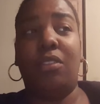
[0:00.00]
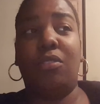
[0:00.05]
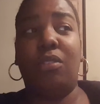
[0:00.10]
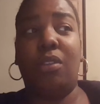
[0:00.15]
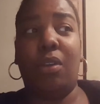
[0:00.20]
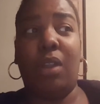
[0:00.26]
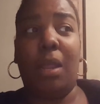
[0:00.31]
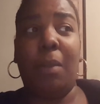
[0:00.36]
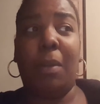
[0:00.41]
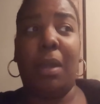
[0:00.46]
You
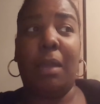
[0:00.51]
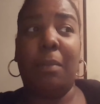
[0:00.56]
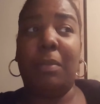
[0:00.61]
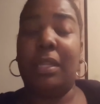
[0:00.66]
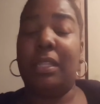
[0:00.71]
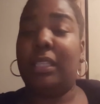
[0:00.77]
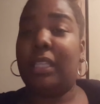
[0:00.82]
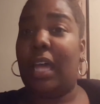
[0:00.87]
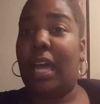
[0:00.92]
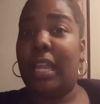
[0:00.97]
know, they might
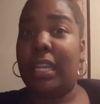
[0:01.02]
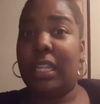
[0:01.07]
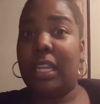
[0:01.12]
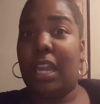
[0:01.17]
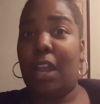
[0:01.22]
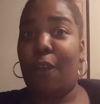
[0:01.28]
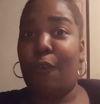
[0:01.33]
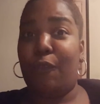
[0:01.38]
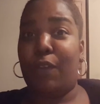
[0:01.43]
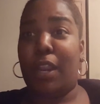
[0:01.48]
be thotting it
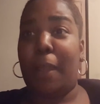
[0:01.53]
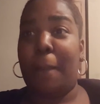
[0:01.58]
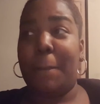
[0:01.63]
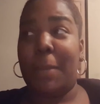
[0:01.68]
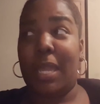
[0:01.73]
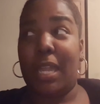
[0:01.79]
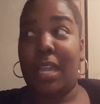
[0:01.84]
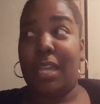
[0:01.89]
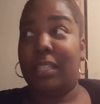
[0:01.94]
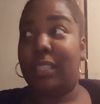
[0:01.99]
out for their
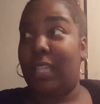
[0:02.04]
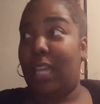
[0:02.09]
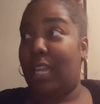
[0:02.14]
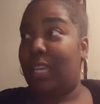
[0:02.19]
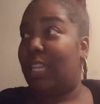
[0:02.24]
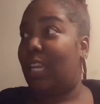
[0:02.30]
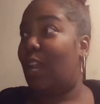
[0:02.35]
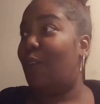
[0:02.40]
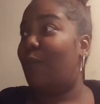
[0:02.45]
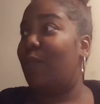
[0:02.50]
man,
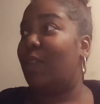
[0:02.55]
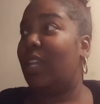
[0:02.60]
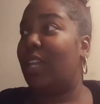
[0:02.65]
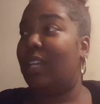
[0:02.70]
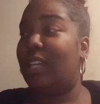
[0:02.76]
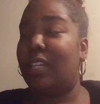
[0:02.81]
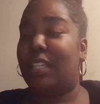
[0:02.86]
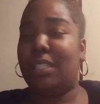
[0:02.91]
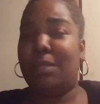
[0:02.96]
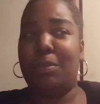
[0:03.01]
thotting it out for
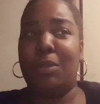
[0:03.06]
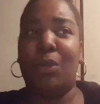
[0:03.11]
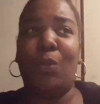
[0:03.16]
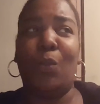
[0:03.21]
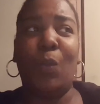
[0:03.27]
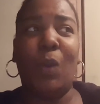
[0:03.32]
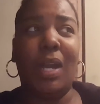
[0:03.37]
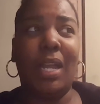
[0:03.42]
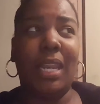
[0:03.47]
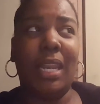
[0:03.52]
their husband
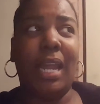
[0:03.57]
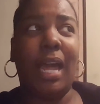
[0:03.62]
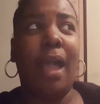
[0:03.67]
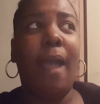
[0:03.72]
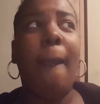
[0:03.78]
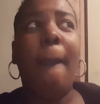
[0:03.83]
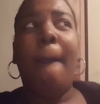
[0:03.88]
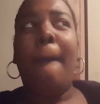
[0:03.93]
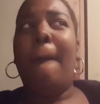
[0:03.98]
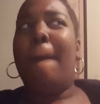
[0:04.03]
and whatnot.